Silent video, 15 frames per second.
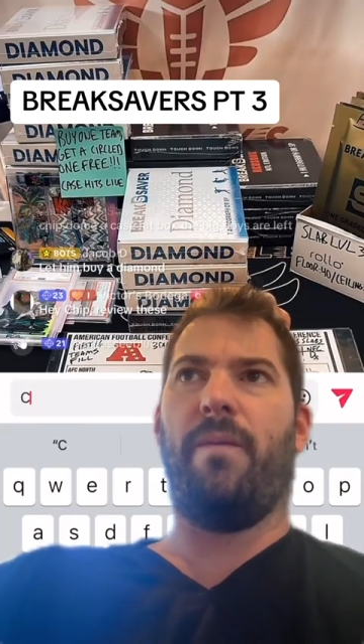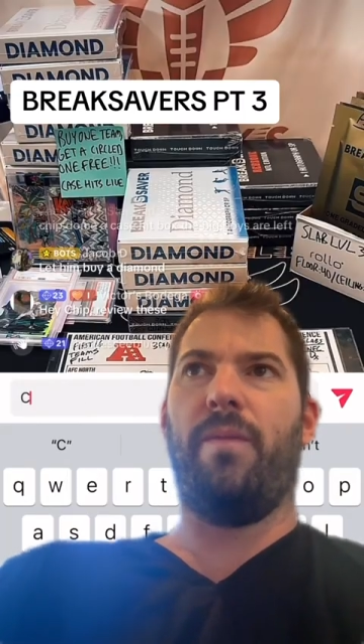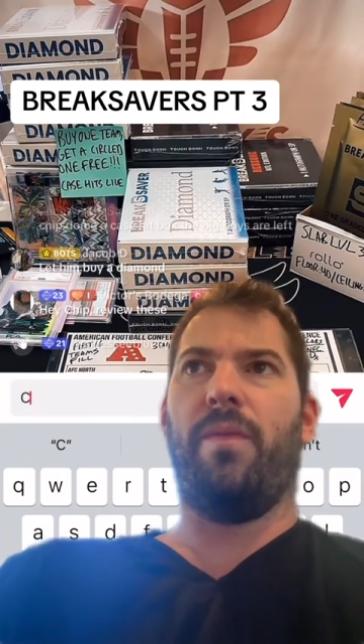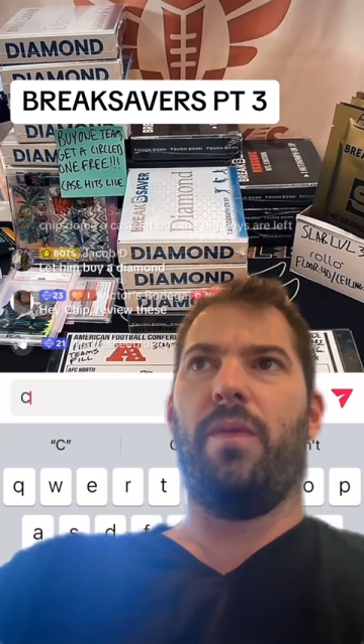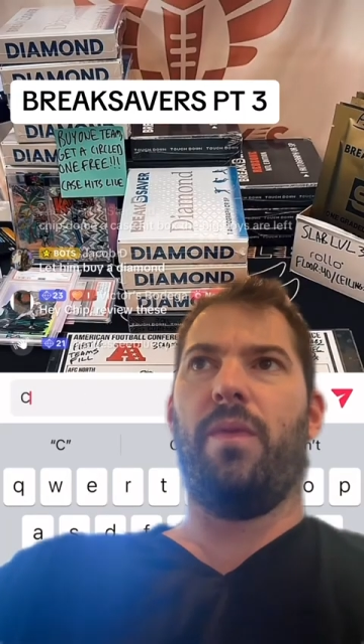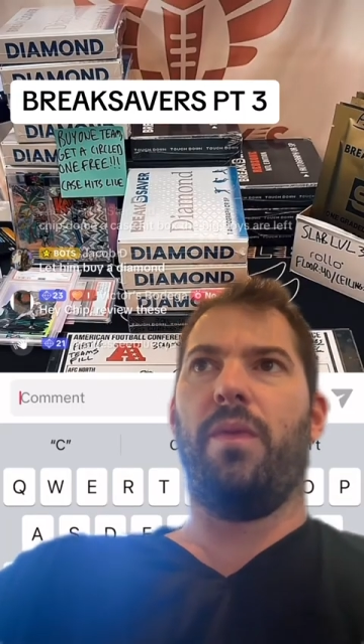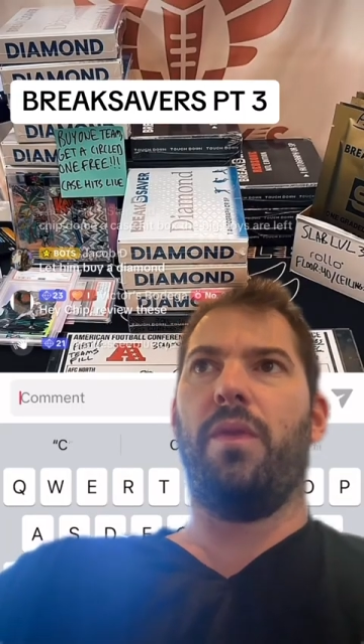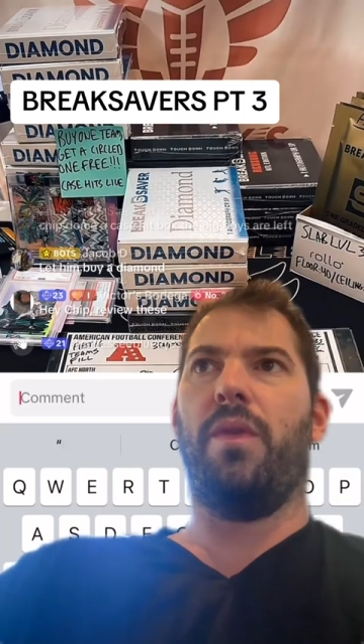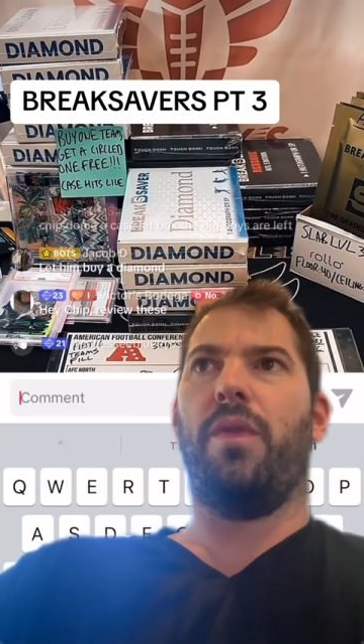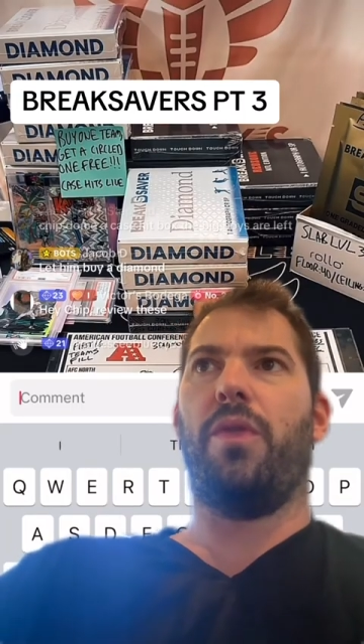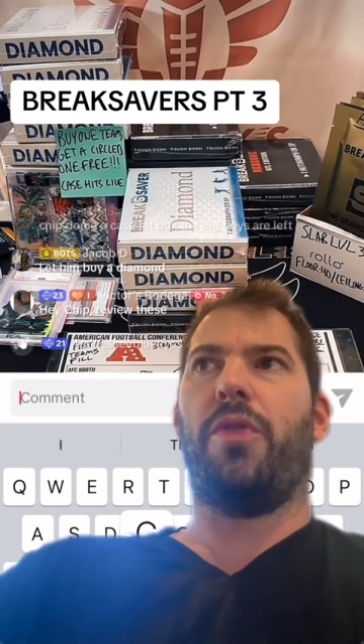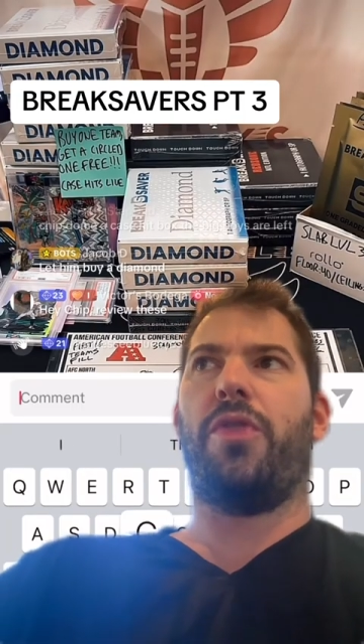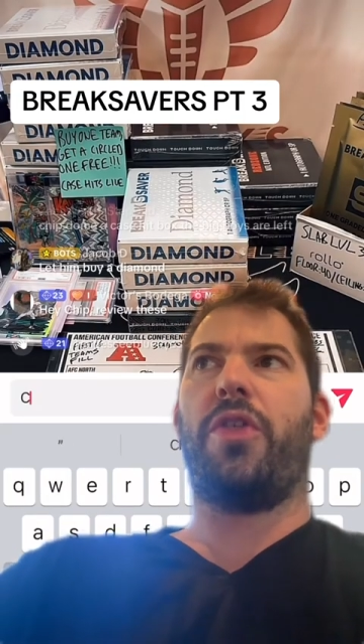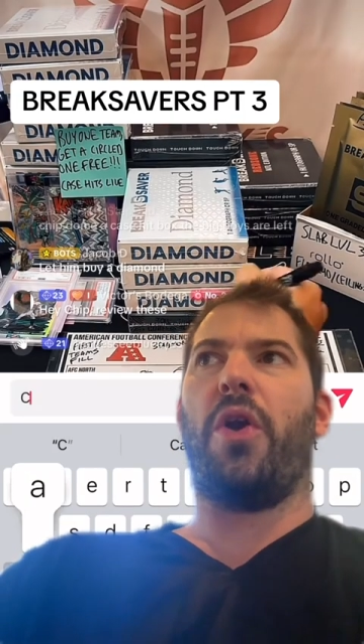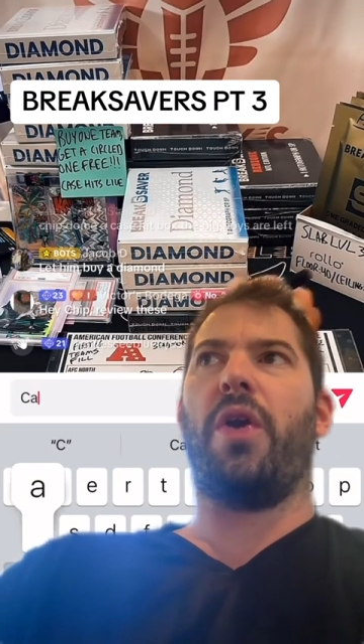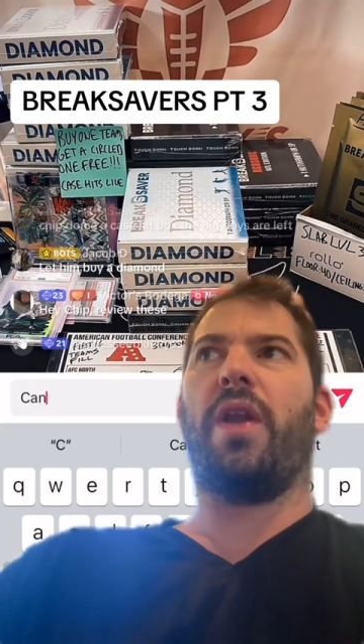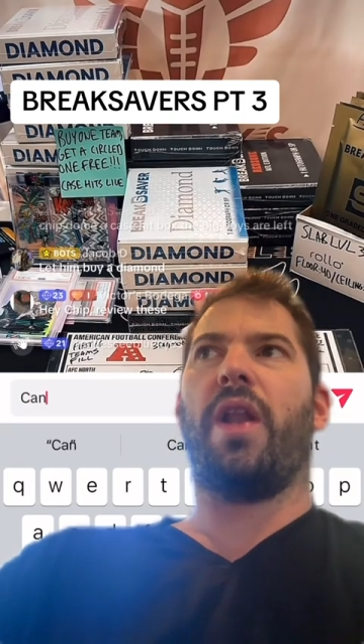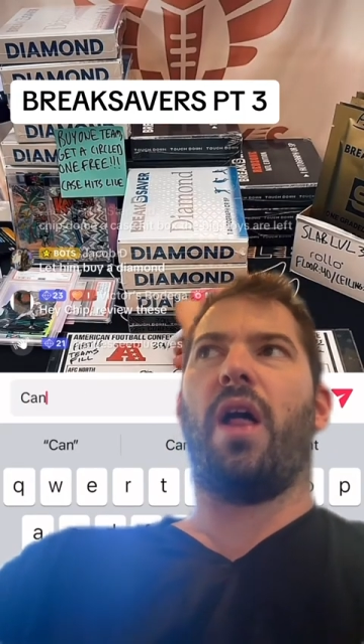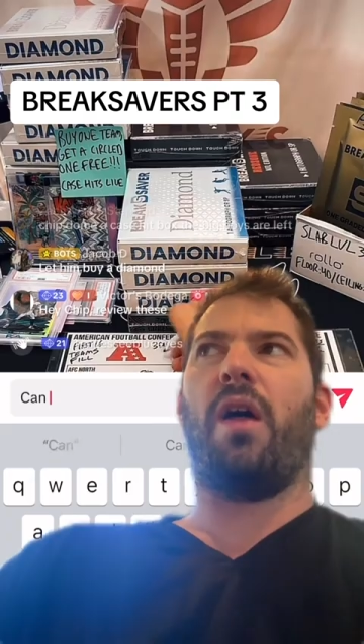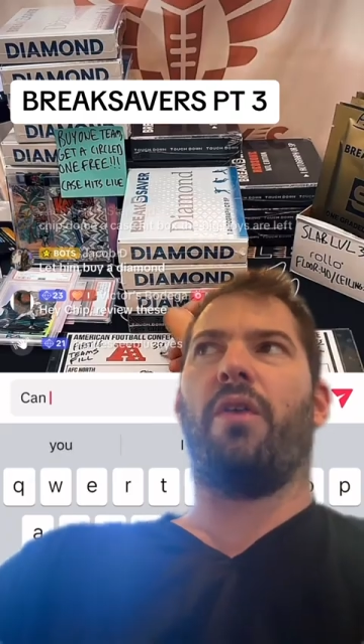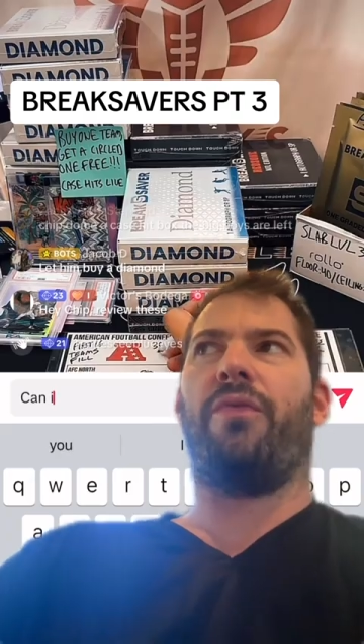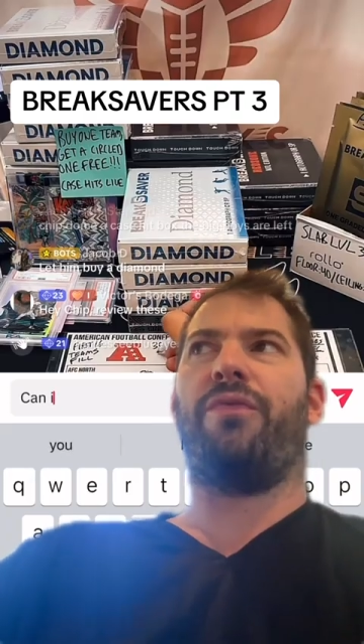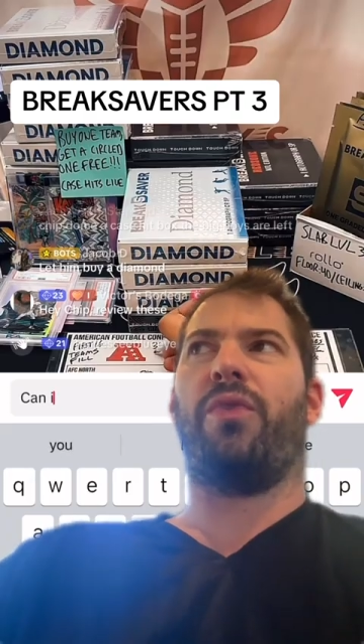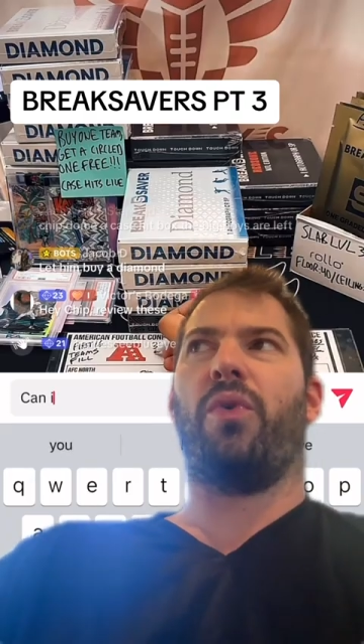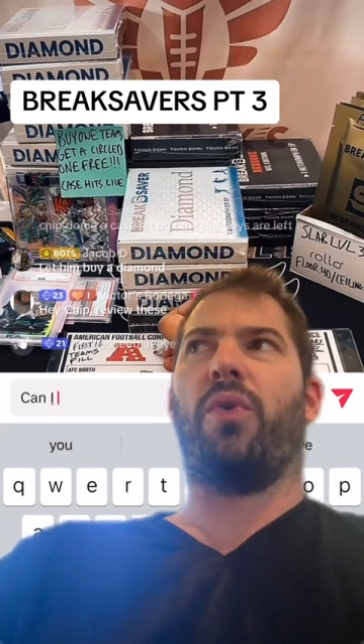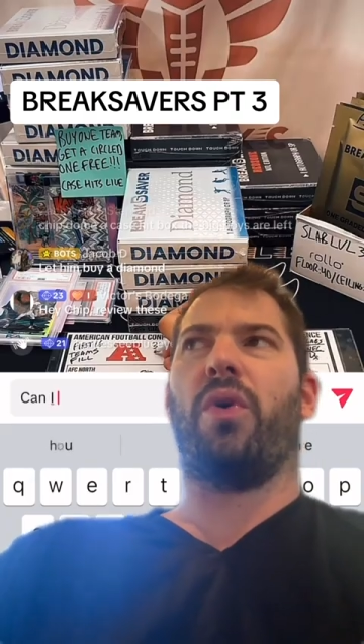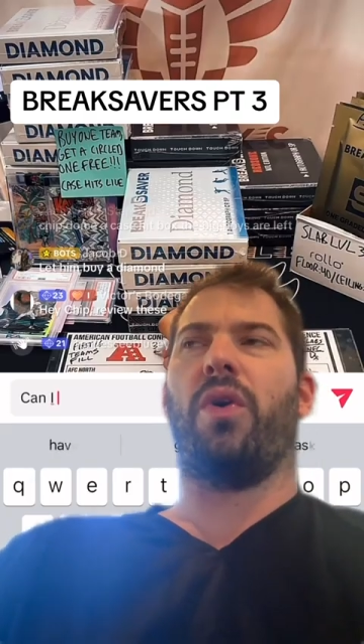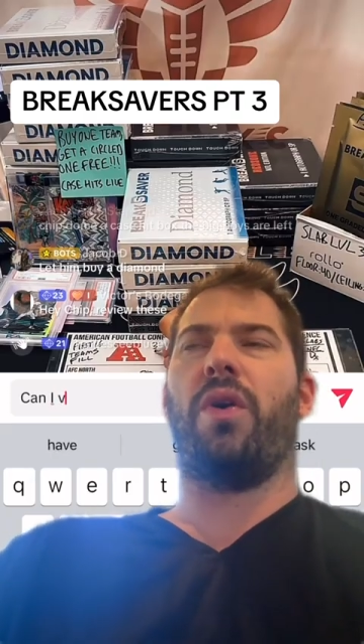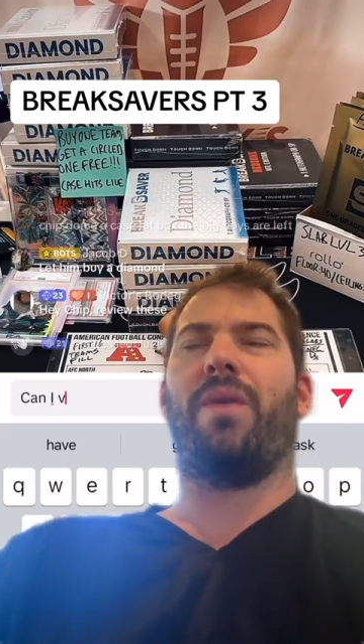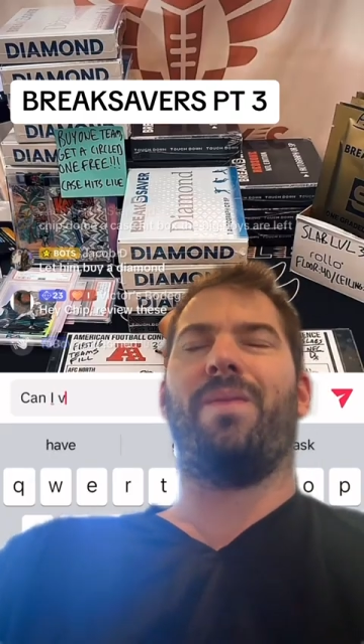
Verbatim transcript: That's not it. thirty dollar floor.